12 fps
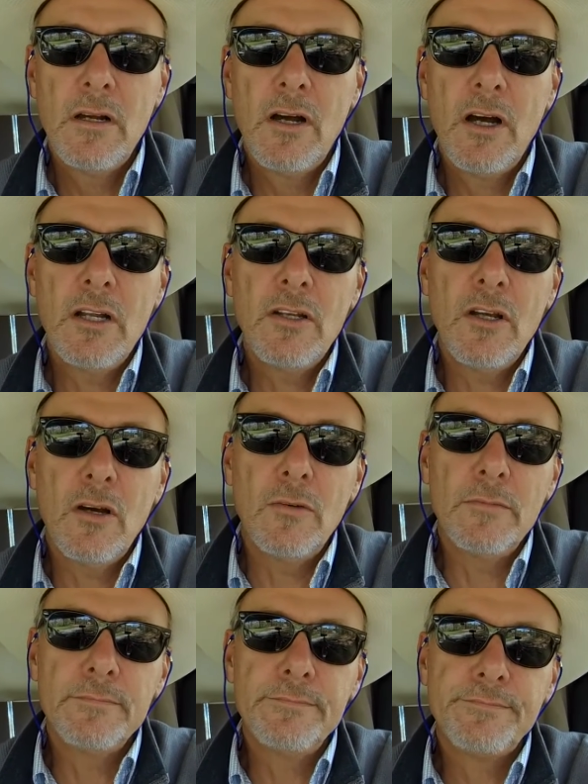Hondo.
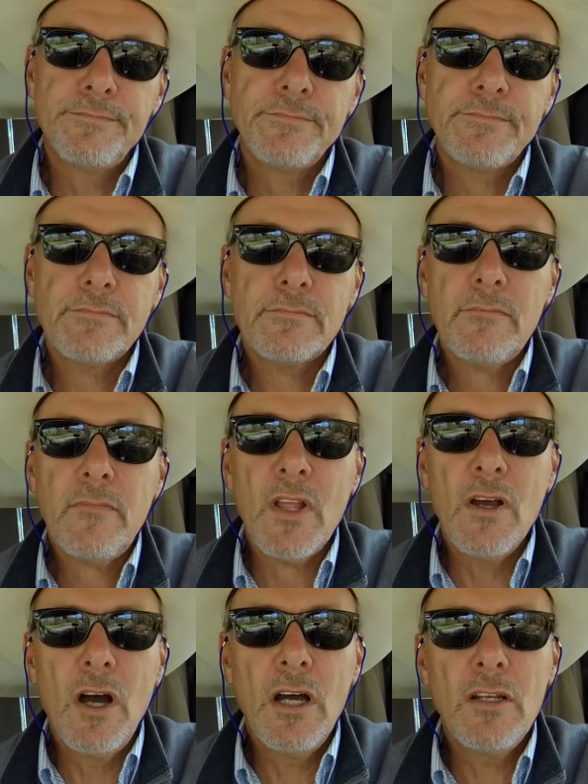
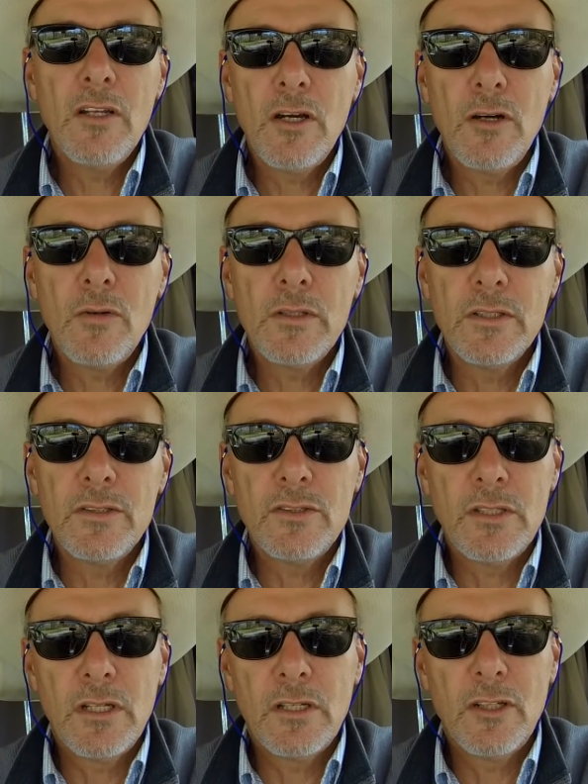Hondo is
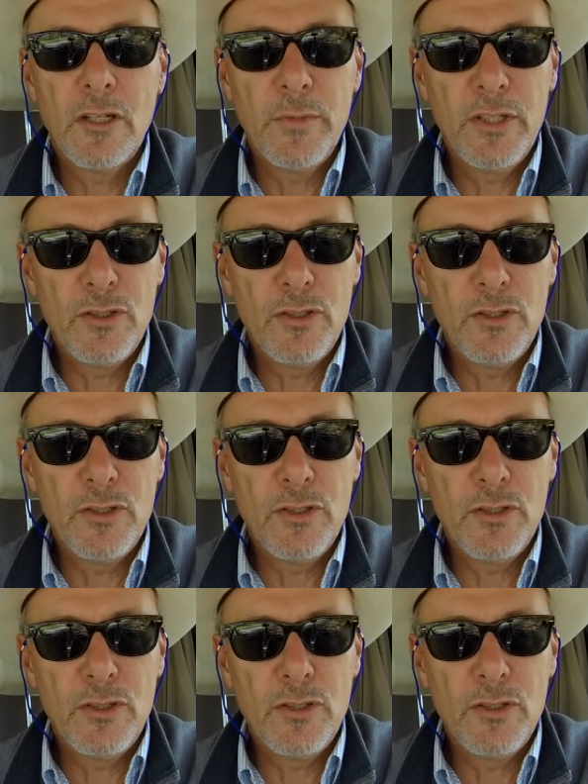going to be